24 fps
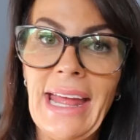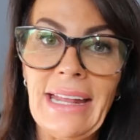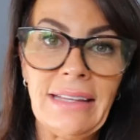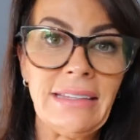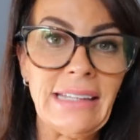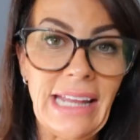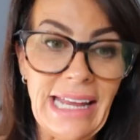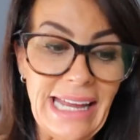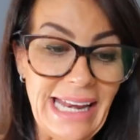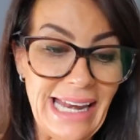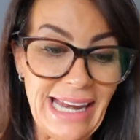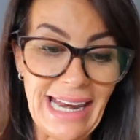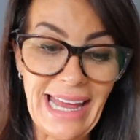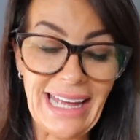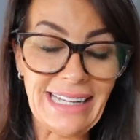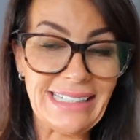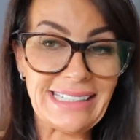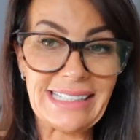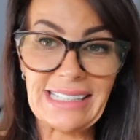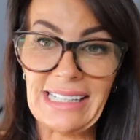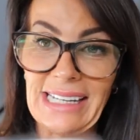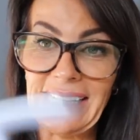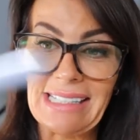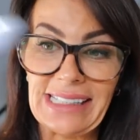and it
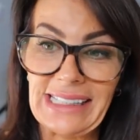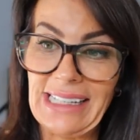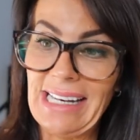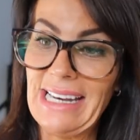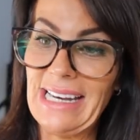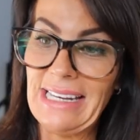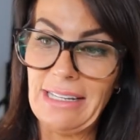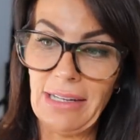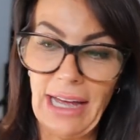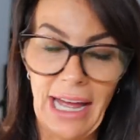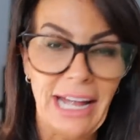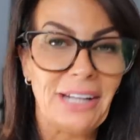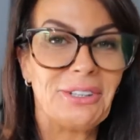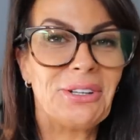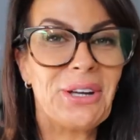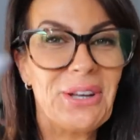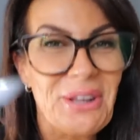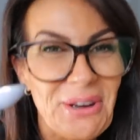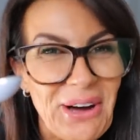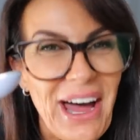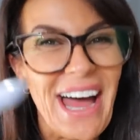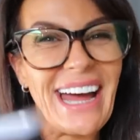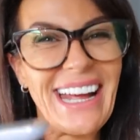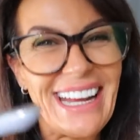lights, is, I don't
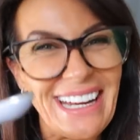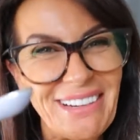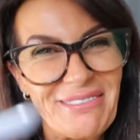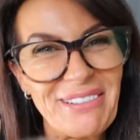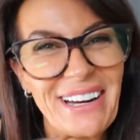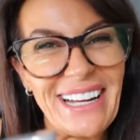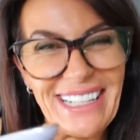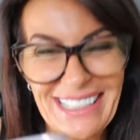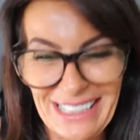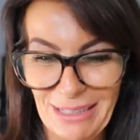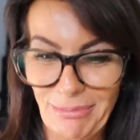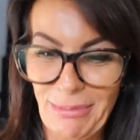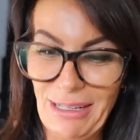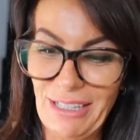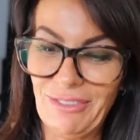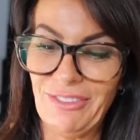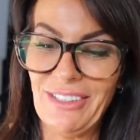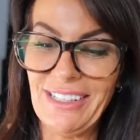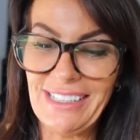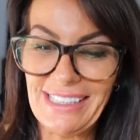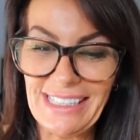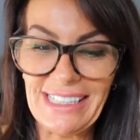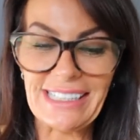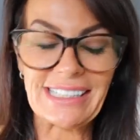know how it weights, but
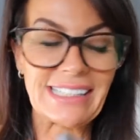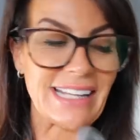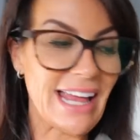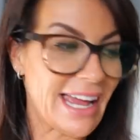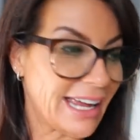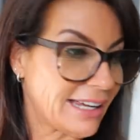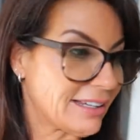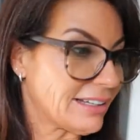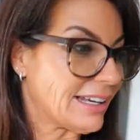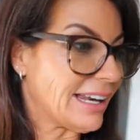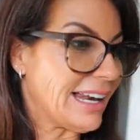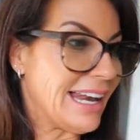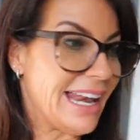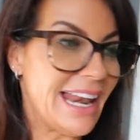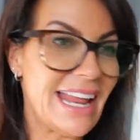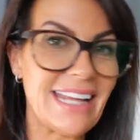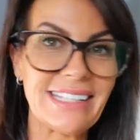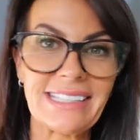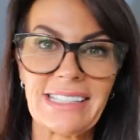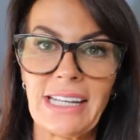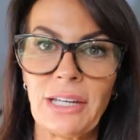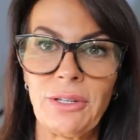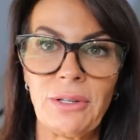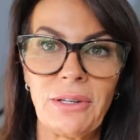this is like
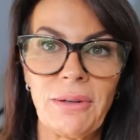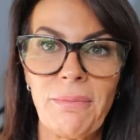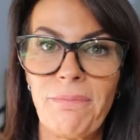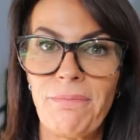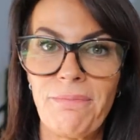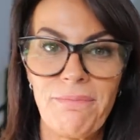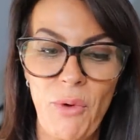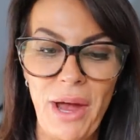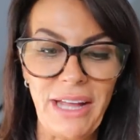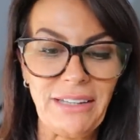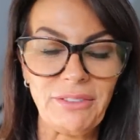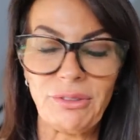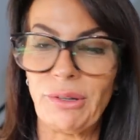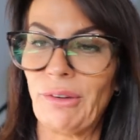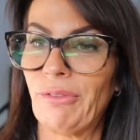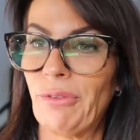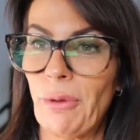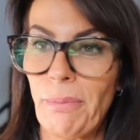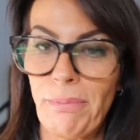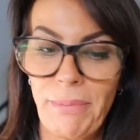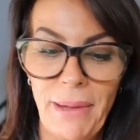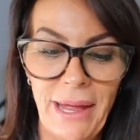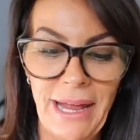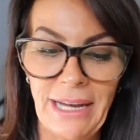less than the weight of
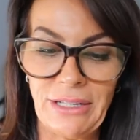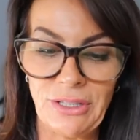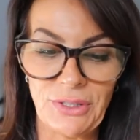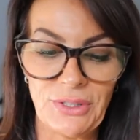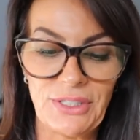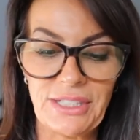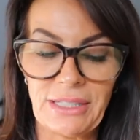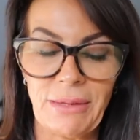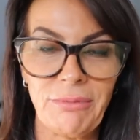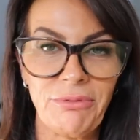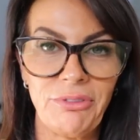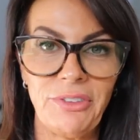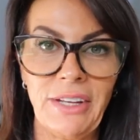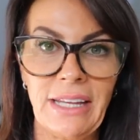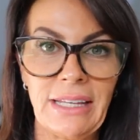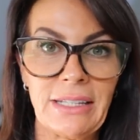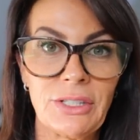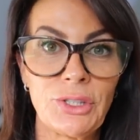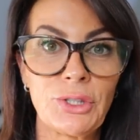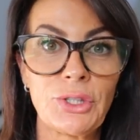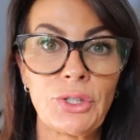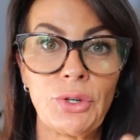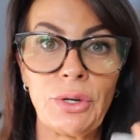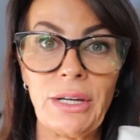a pen or something.
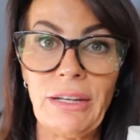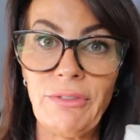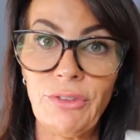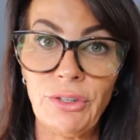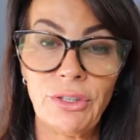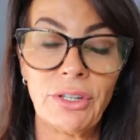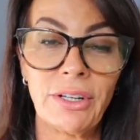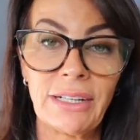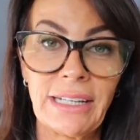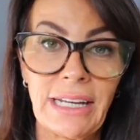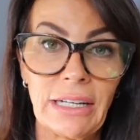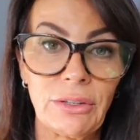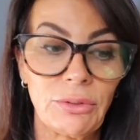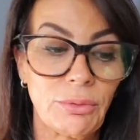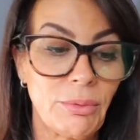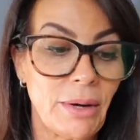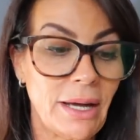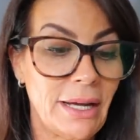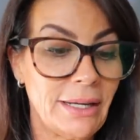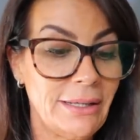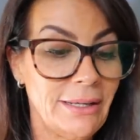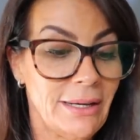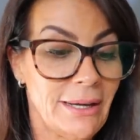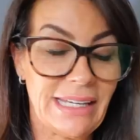So if you don't get
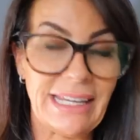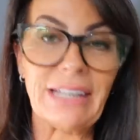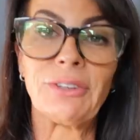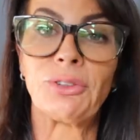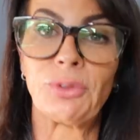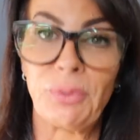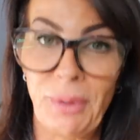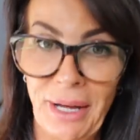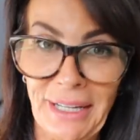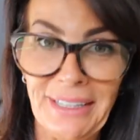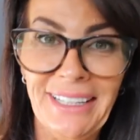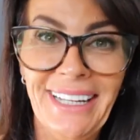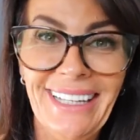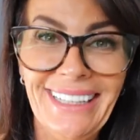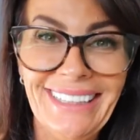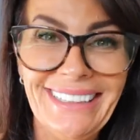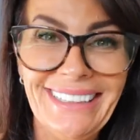one, get one.